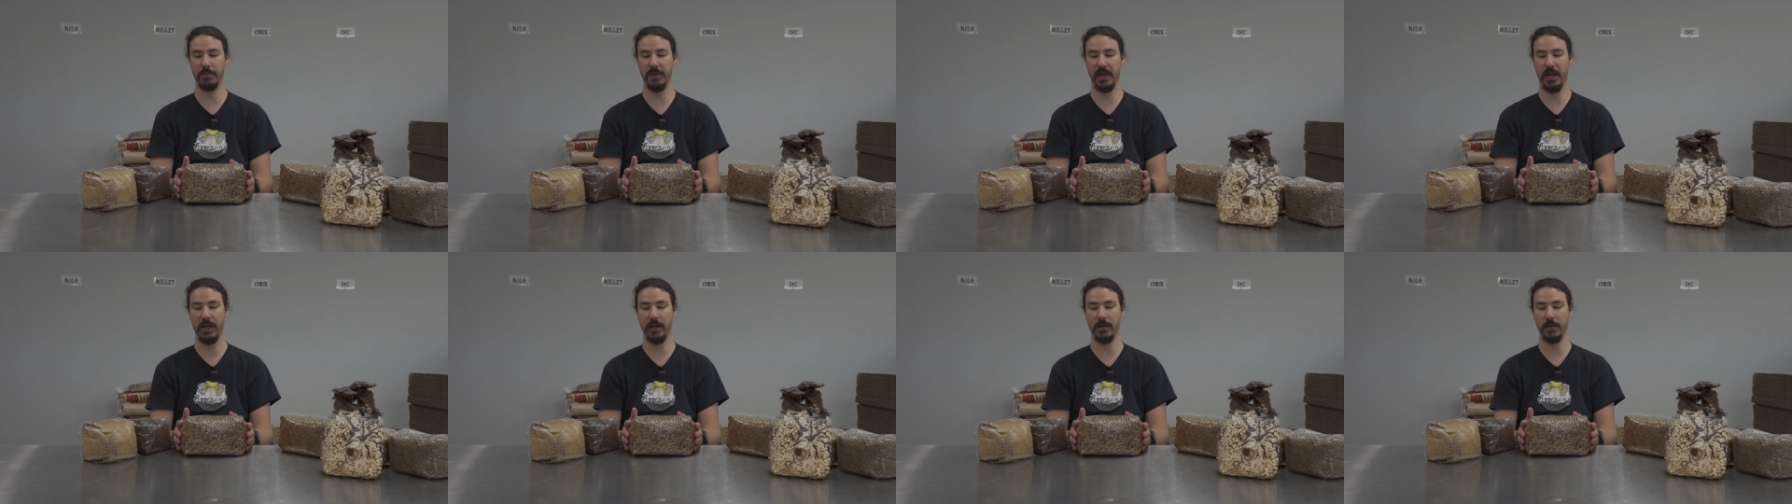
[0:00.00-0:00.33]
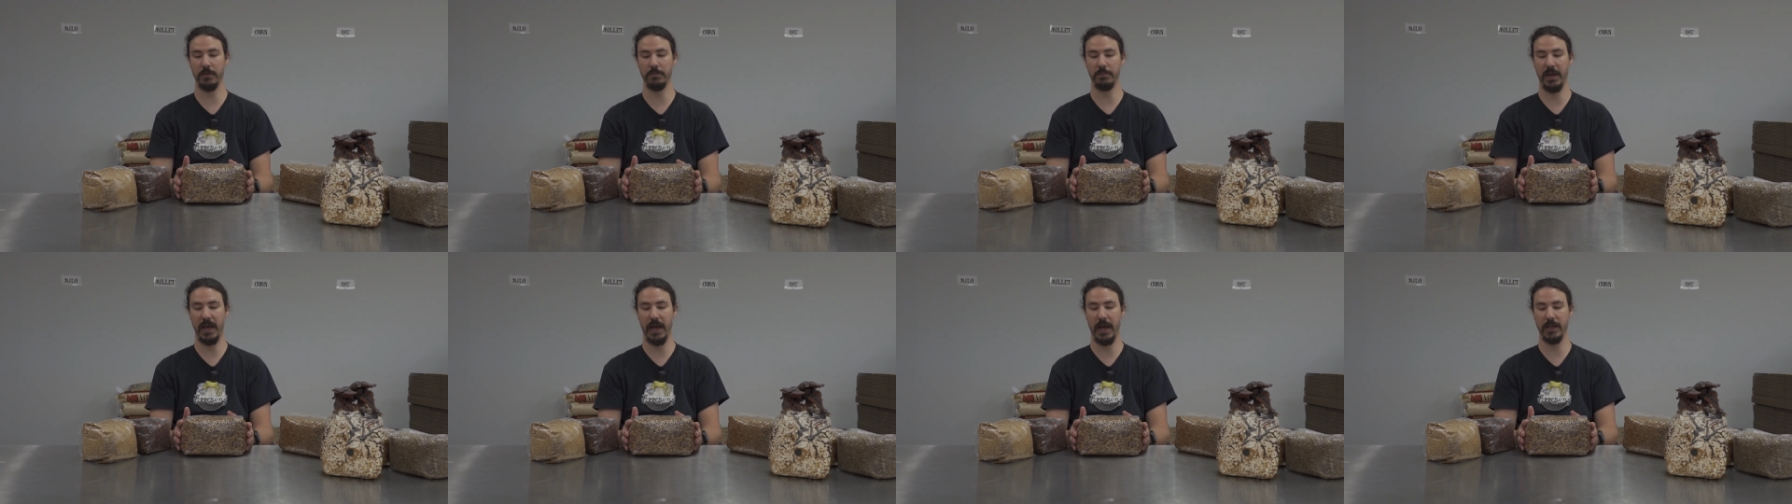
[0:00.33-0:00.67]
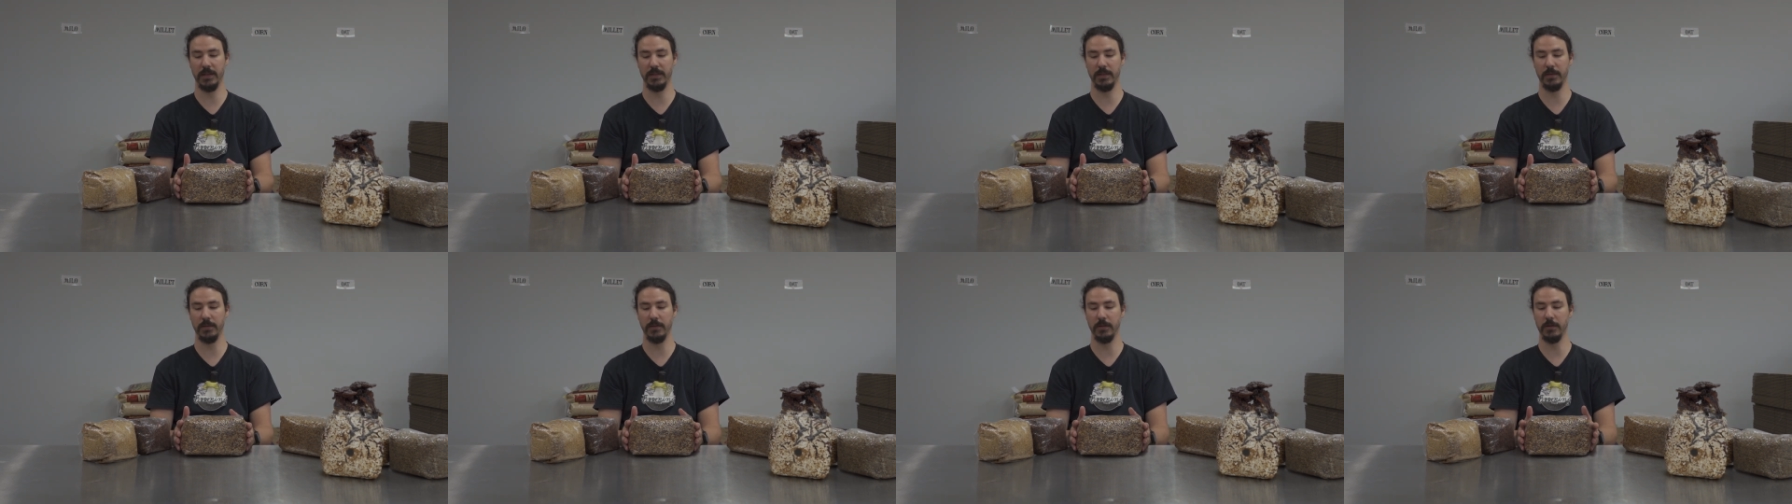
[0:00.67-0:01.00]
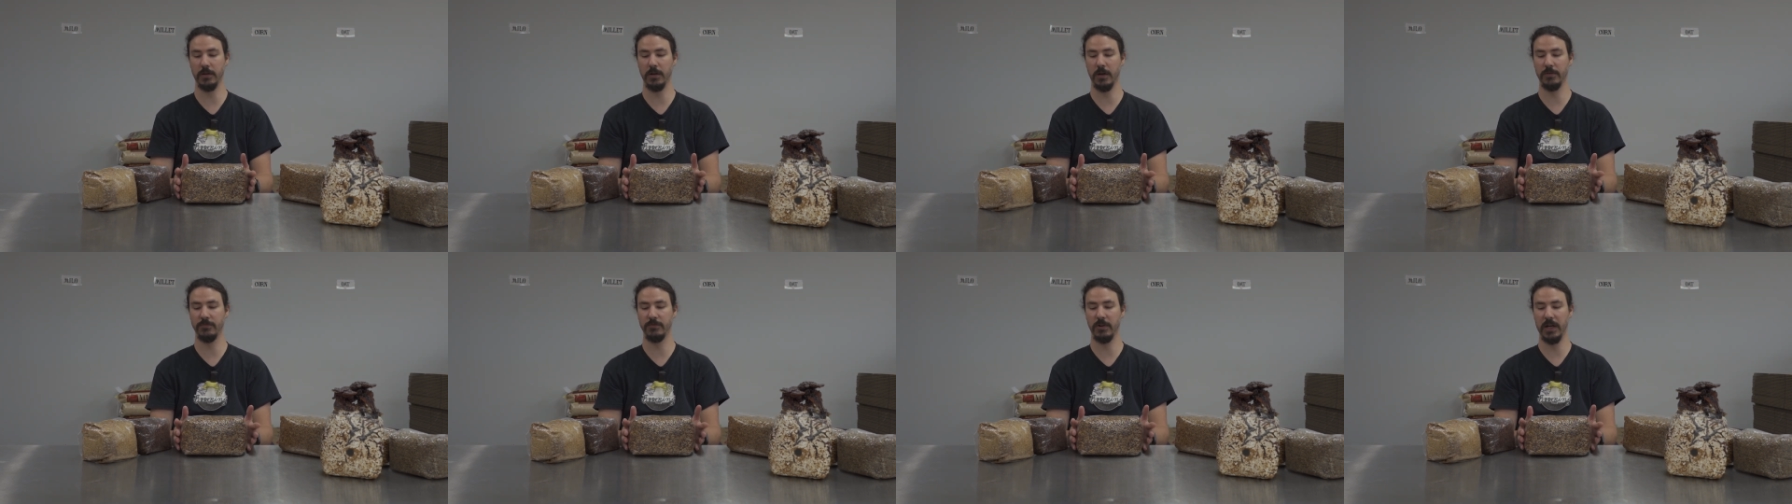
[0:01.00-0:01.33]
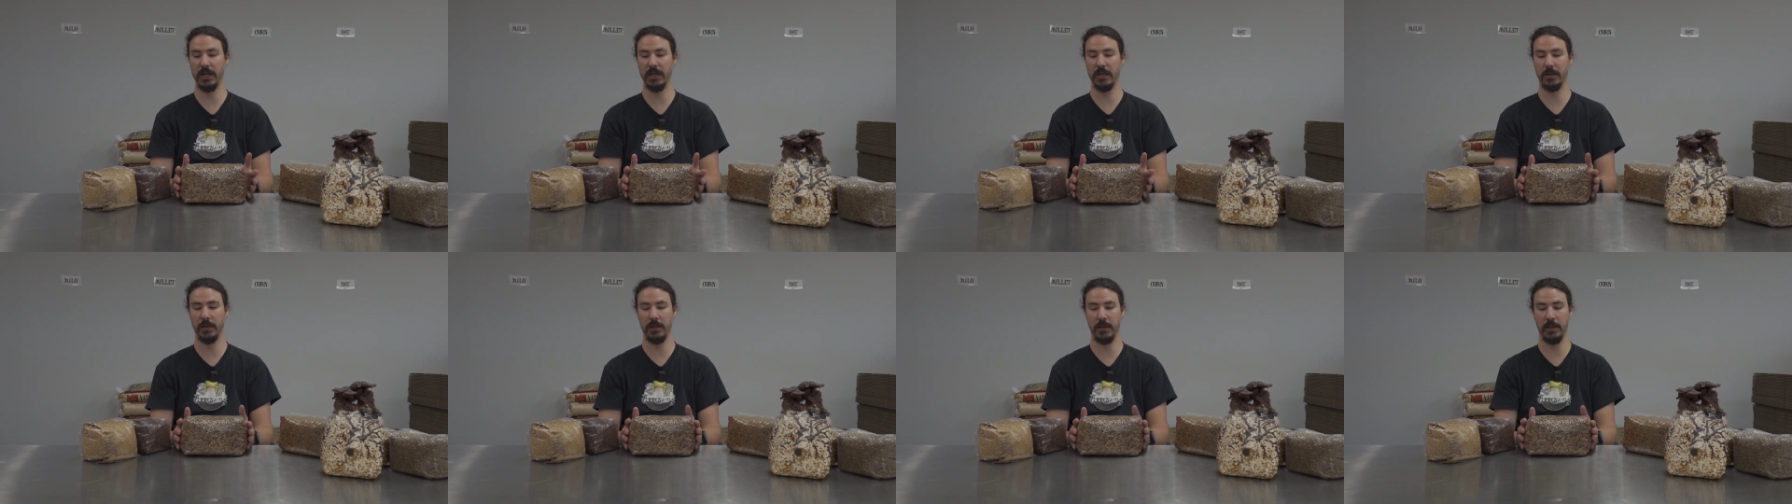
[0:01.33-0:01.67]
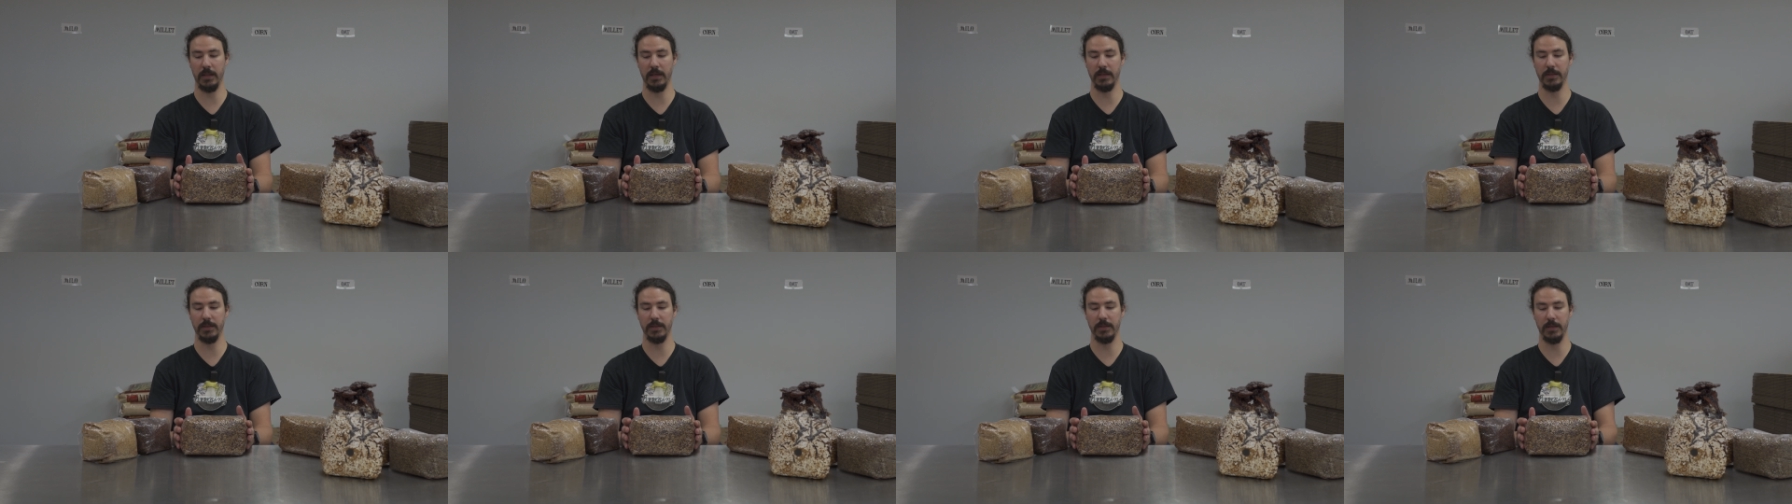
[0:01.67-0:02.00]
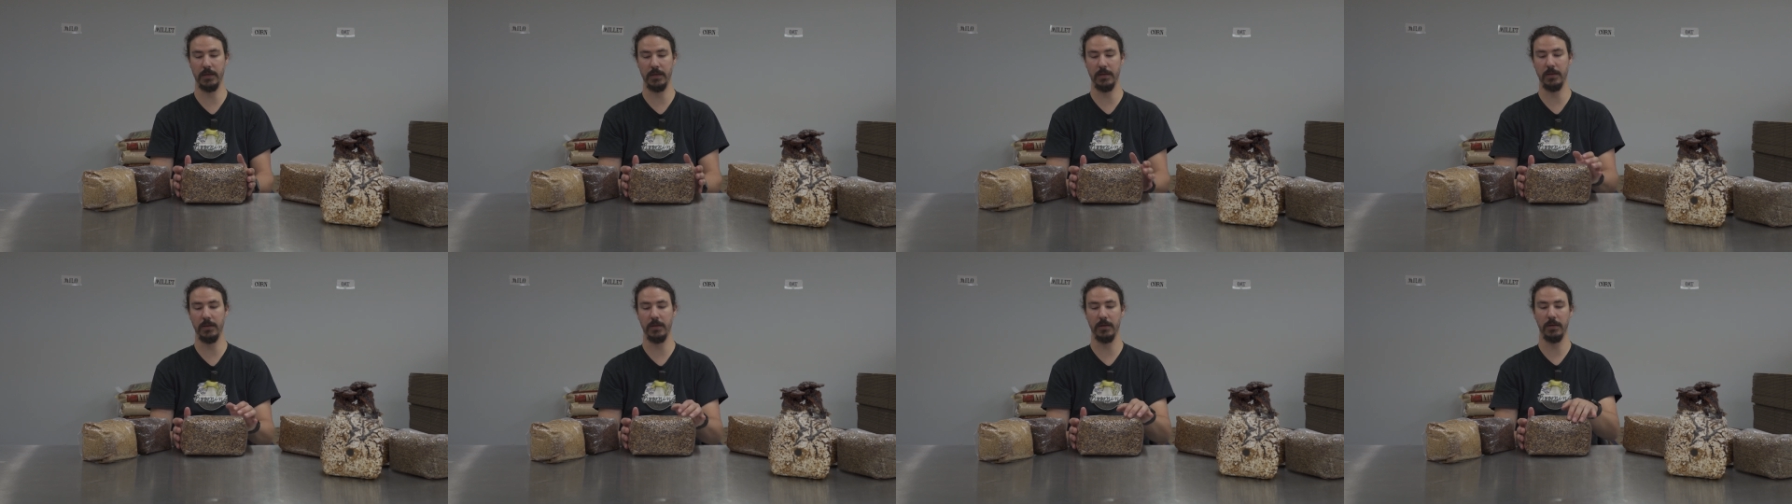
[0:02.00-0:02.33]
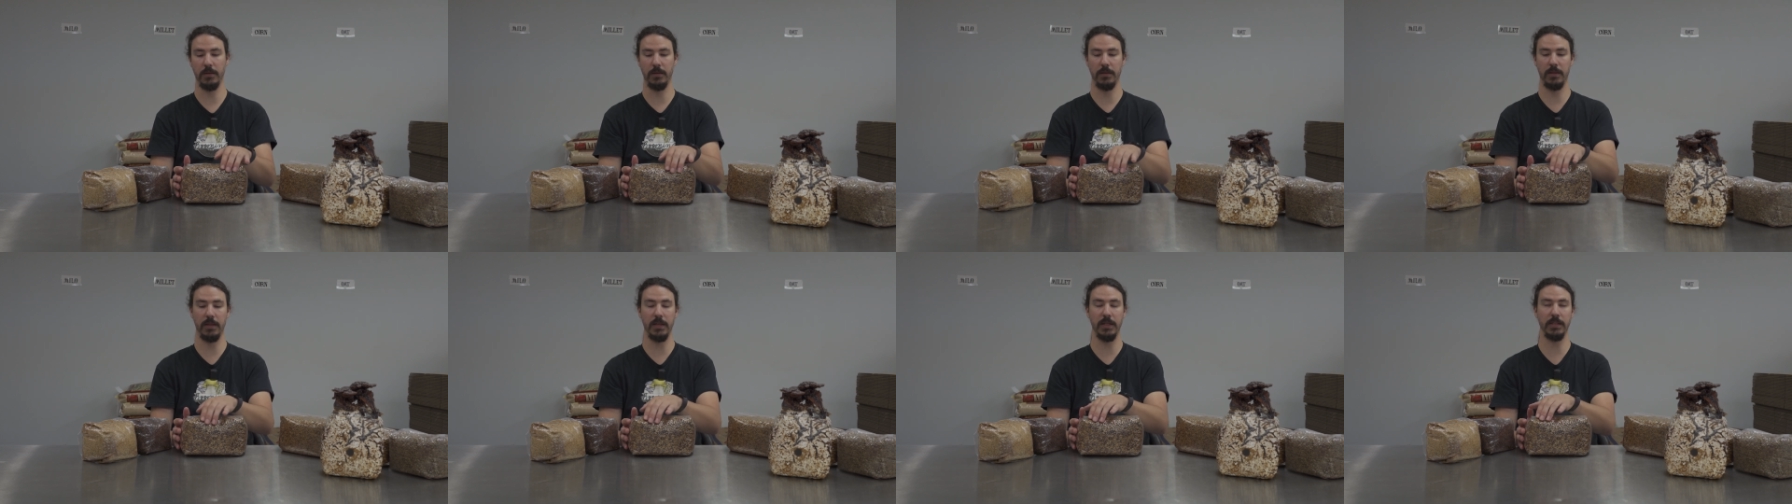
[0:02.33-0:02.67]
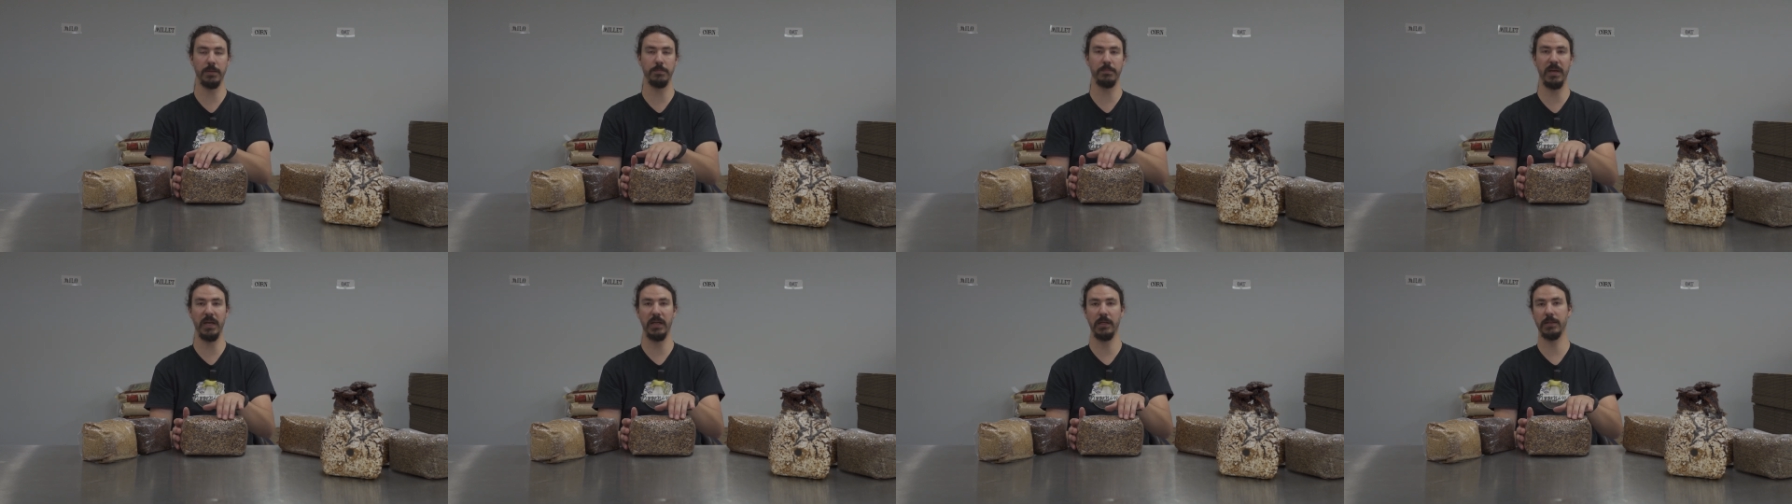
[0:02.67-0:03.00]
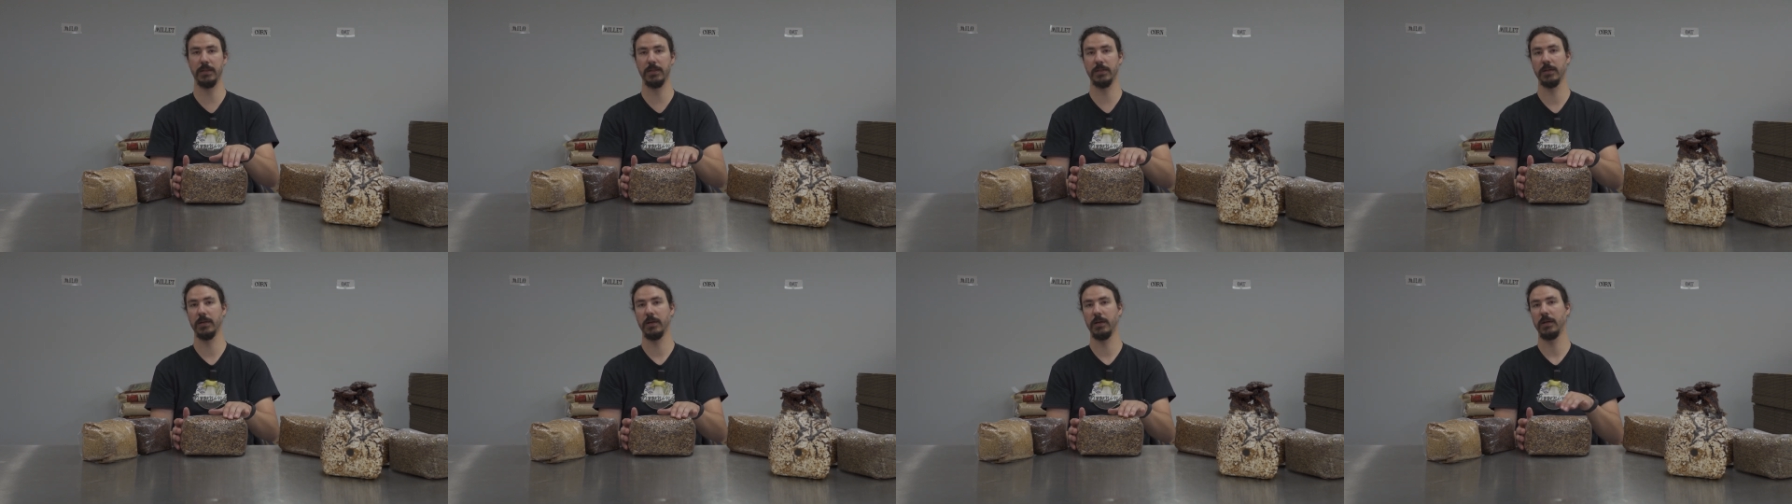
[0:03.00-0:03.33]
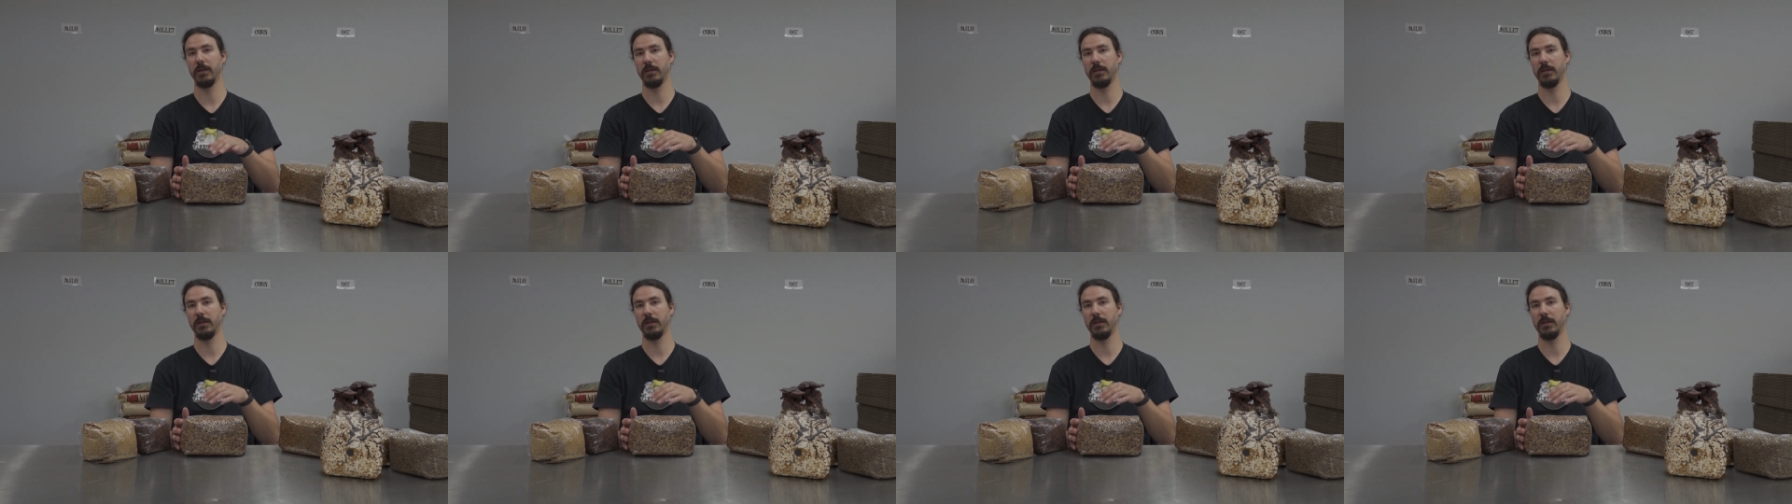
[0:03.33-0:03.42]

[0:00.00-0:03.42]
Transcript: bag in the past and they're on Reddit and they see this mix,